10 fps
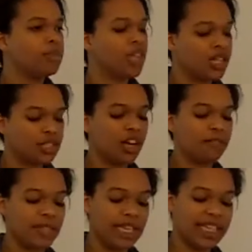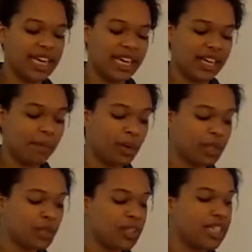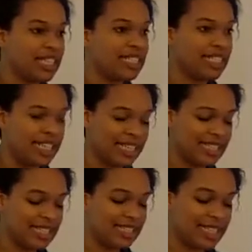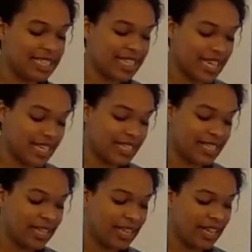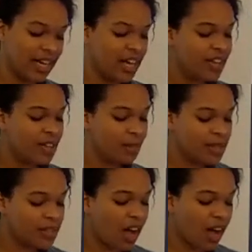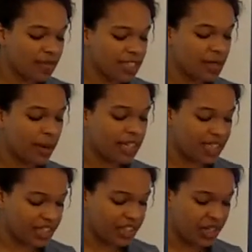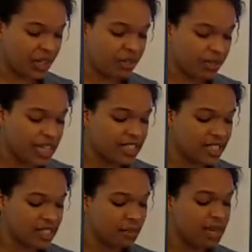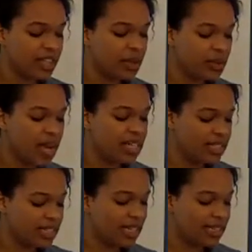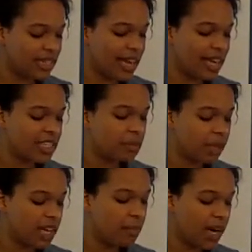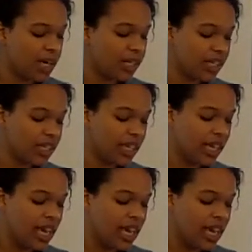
Dr. Alveda King, Martin Luther King's niece, says this: "The most obvious practitioner of racism in the United States today is Planned Parenthood,